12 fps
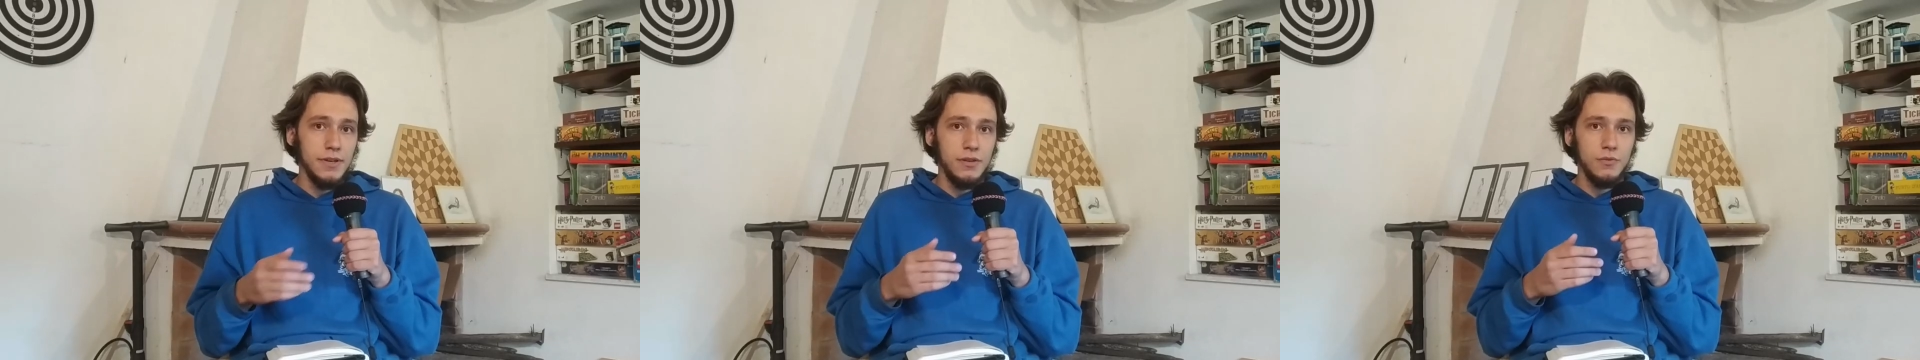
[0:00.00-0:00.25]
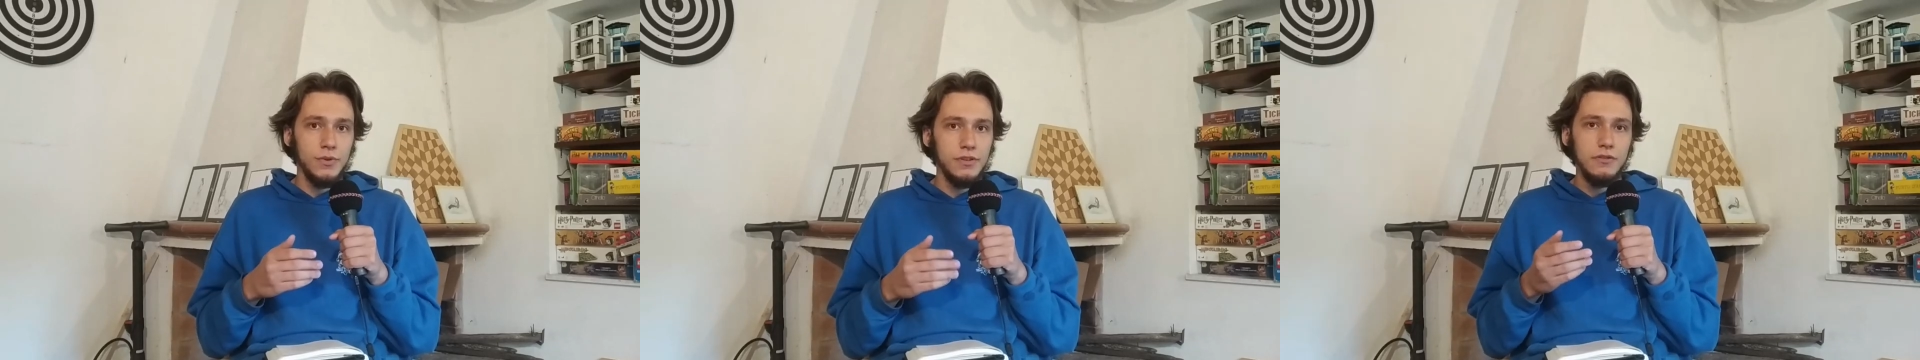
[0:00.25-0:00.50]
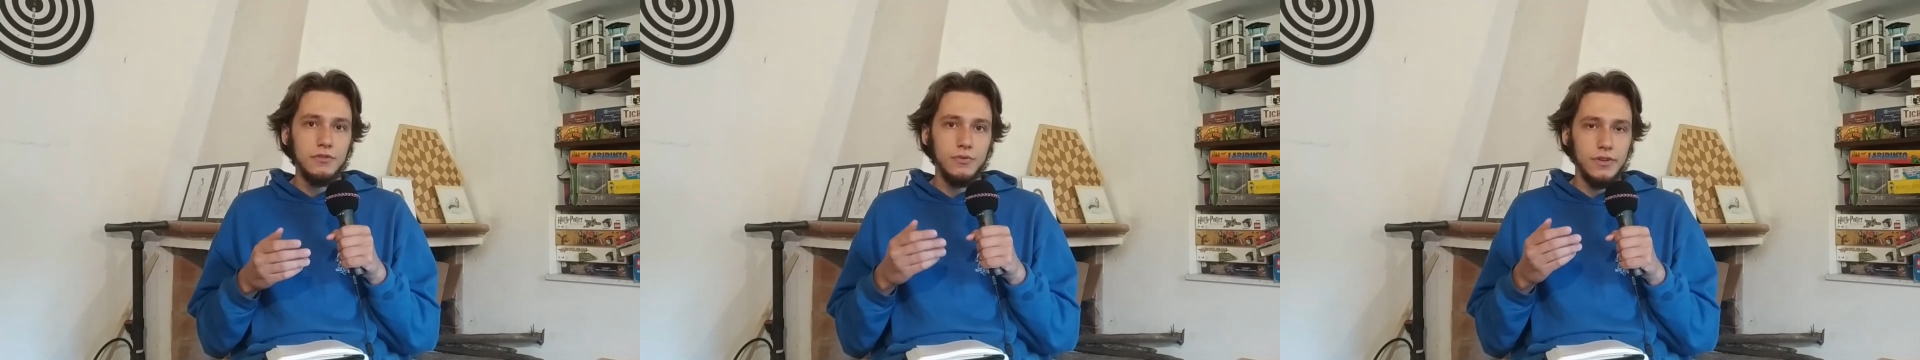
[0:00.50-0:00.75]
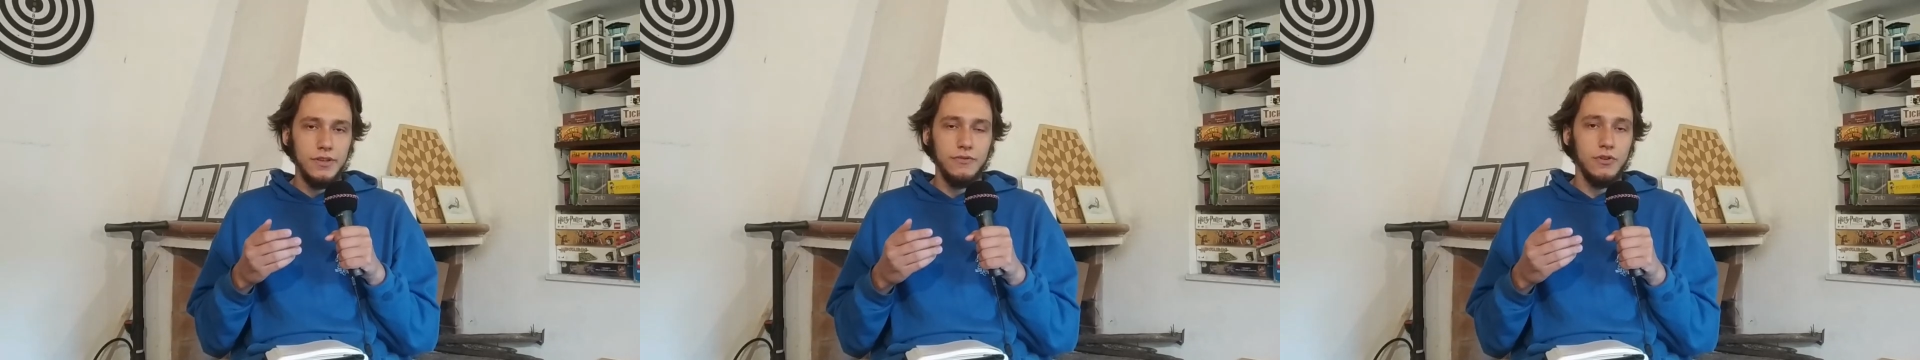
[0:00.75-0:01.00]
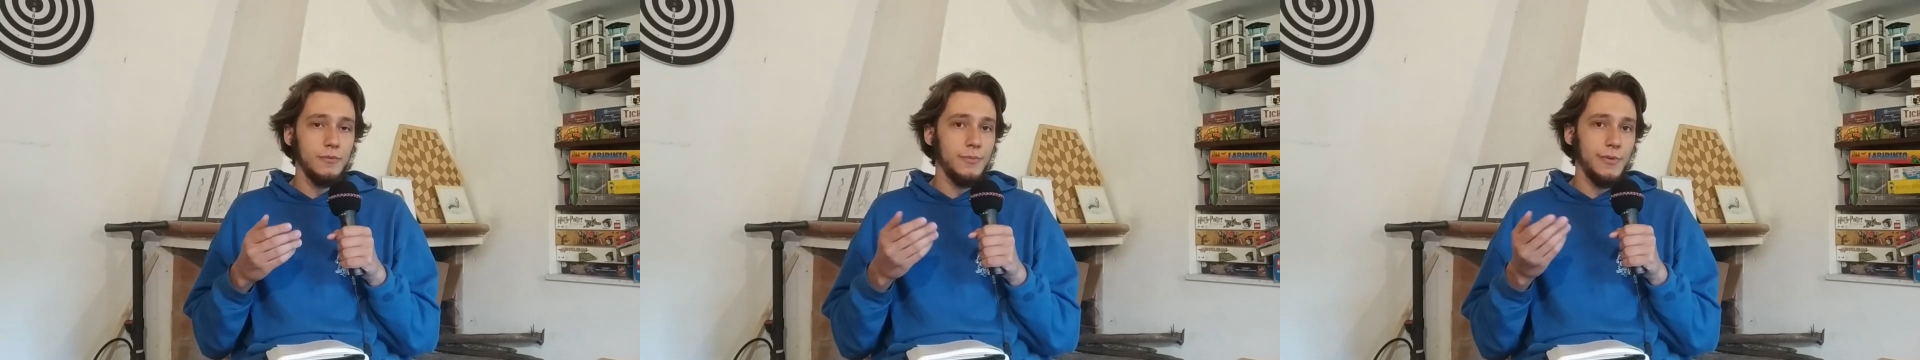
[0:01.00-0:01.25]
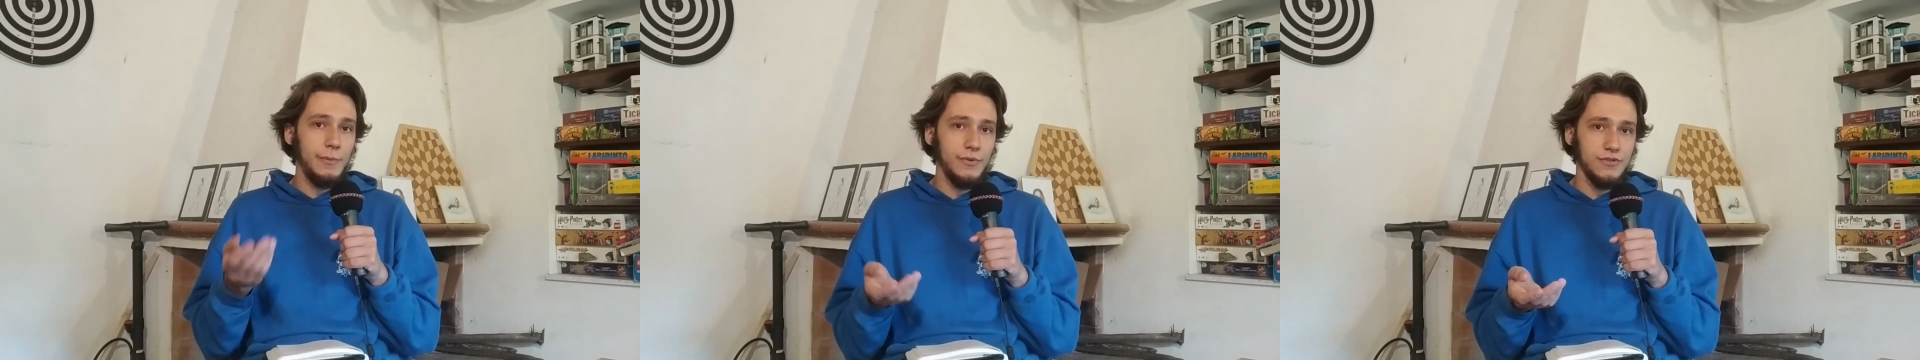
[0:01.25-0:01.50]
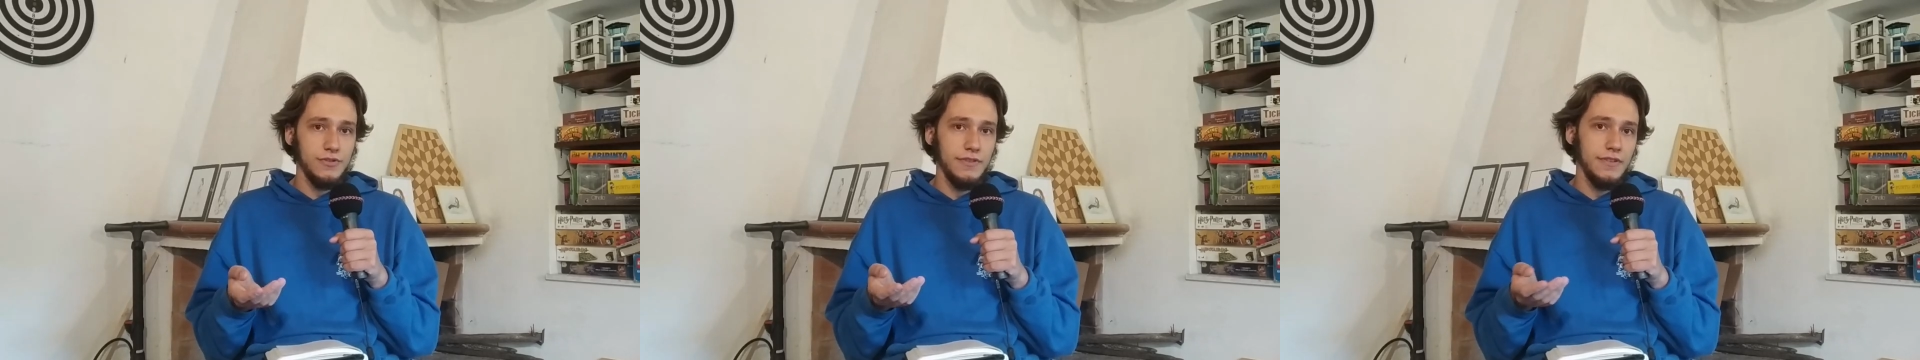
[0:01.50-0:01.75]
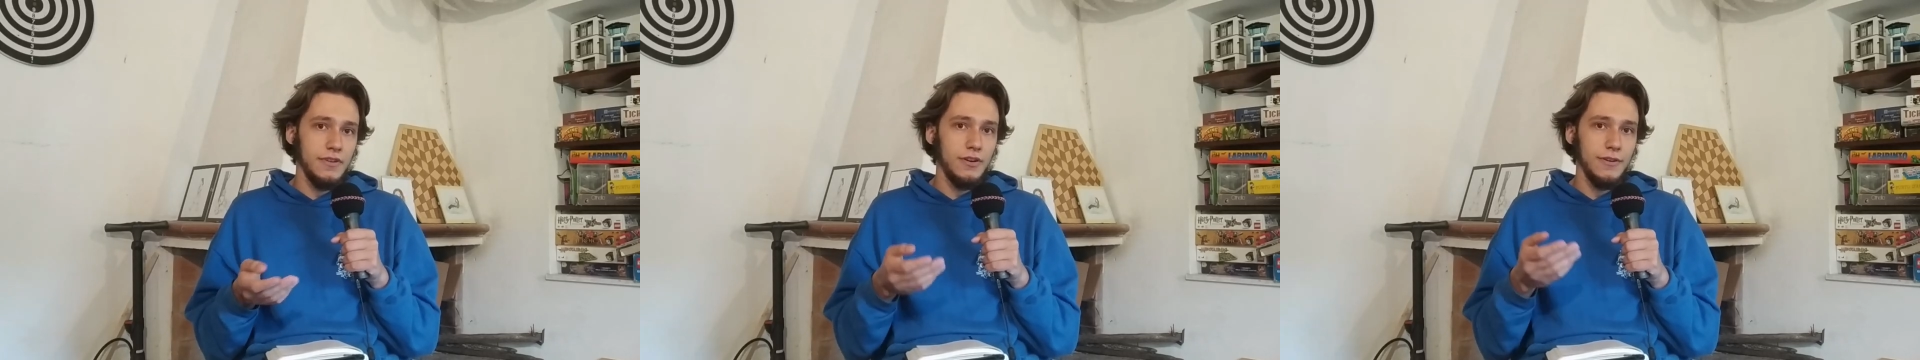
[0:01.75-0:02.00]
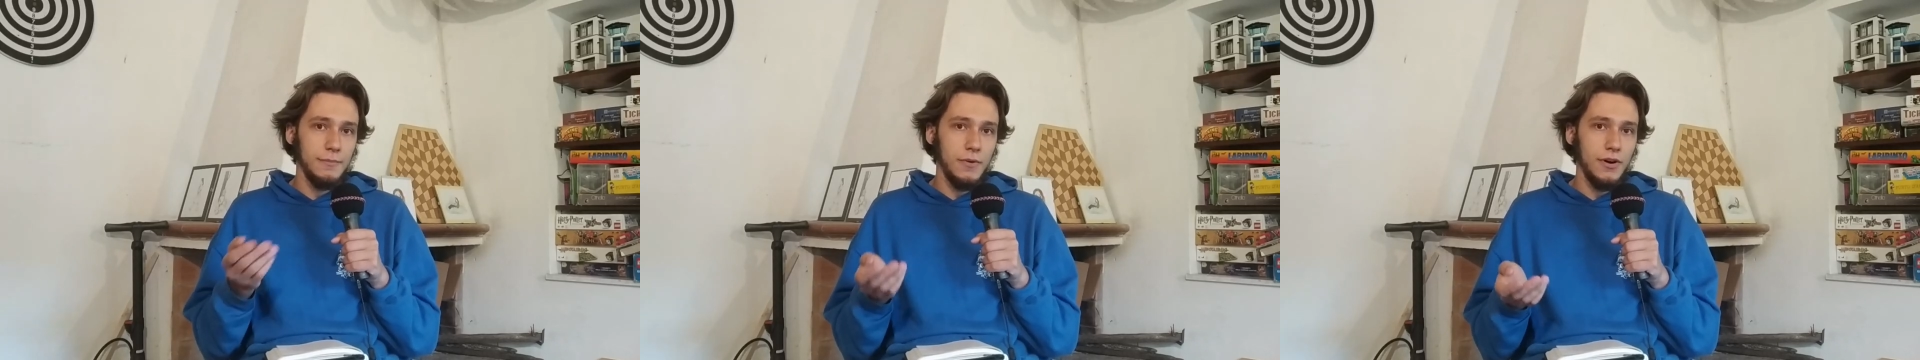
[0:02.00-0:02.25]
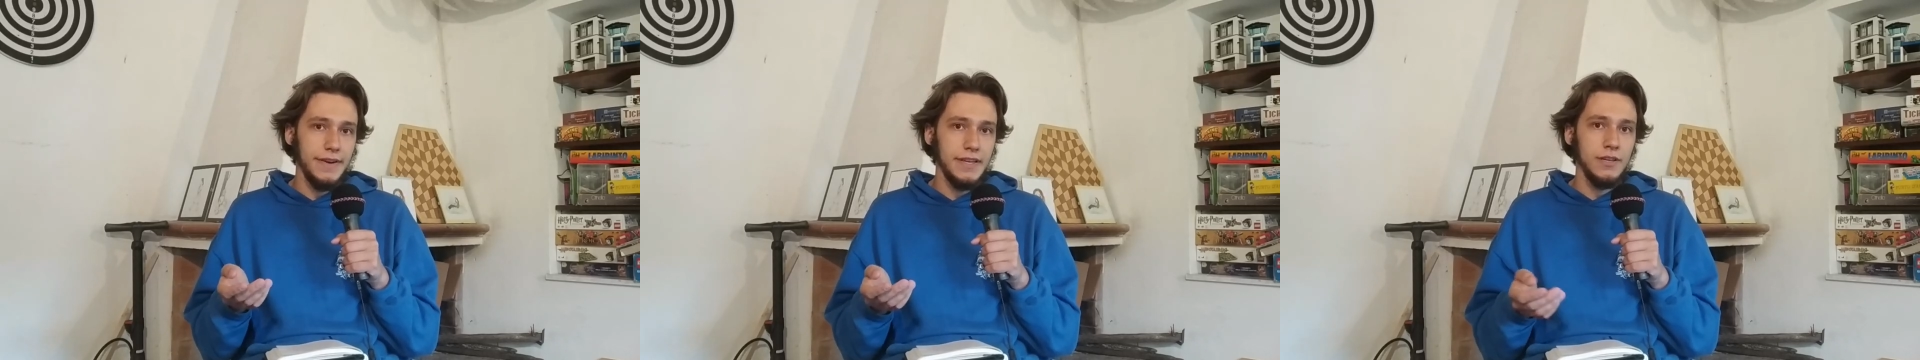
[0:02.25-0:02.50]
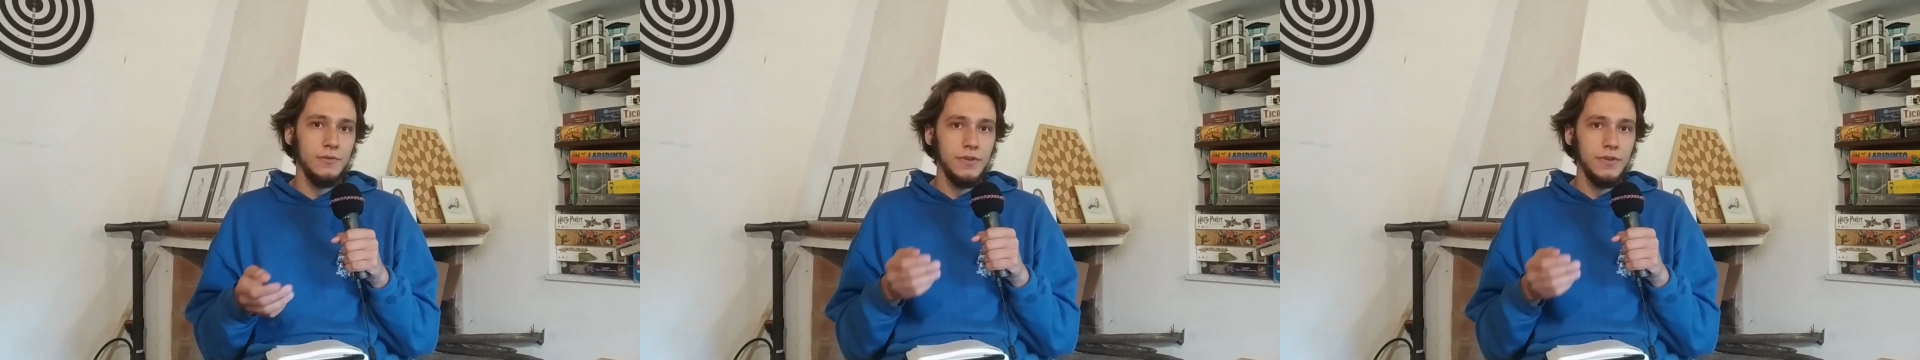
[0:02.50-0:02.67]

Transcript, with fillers: but we don't do it for promotion or money.